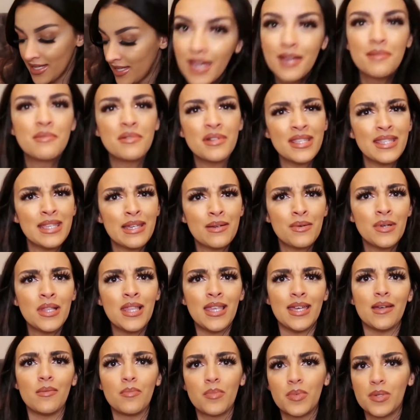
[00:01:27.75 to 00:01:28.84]
I want to stick with
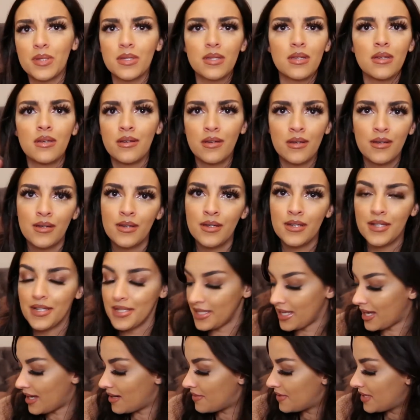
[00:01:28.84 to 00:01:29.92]
lips to
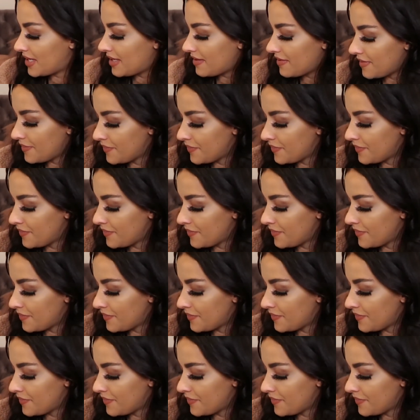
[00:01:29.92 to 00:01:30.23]
start with.